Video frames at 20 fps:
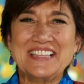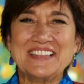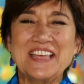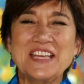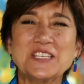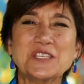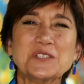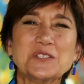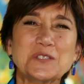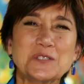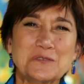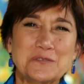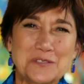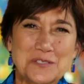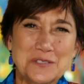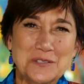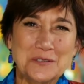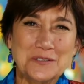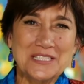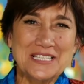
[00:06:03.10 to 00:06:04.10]
Thank you, too, for
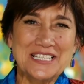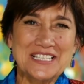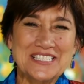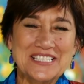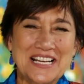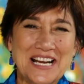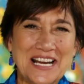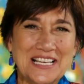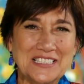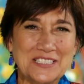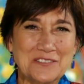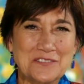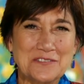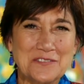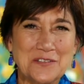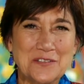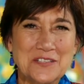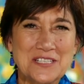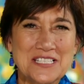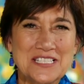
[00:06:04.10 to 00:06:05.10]
tuning in to Island
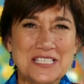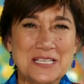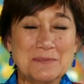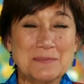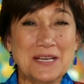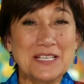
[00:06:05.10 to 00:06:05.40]
Focus and